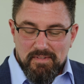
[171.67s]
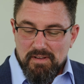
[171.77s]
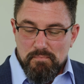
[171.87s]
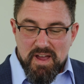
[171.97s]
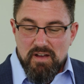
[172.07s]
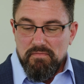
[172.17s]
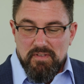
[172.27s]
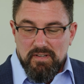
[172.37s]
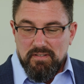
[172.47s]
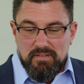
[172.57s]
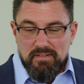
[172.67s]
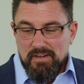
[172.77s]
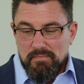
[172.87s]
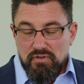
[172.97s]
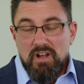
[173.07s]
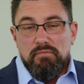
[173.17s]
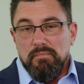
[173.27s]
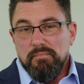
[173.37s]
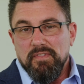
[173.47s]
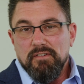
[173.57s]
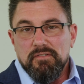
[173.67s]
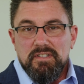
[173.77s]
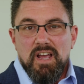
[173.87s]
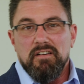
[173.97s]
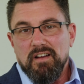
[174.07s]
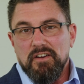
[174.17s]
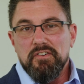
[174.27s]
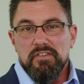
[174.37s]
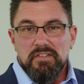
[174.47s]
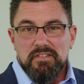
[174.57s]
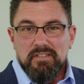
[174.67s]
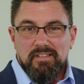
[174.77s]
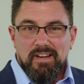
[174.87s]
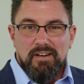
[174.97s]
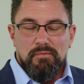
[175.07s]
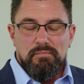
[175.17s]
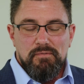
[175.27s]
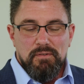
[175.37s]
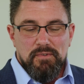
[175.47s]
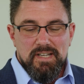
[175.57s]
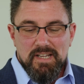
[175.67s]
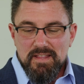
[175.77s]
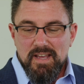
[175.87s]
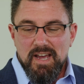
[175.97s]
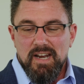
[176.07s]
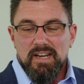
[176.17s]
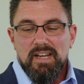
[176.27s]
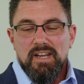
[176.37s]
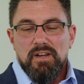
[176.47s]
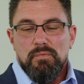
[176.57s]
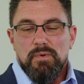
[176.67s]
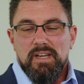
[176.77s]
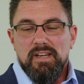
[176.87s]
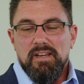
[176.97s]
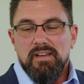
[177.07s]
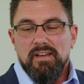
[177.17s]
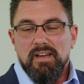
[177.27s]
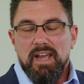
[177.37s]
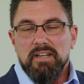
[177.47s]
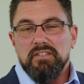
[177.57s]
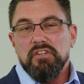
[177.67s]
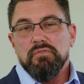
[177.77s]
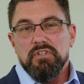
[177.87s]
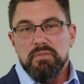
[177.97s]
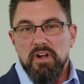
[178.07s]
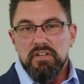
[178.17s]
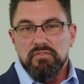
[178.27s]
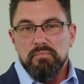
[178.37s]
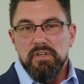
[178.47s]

about this problem that was down in Honduras. And when we did that, we had such a response from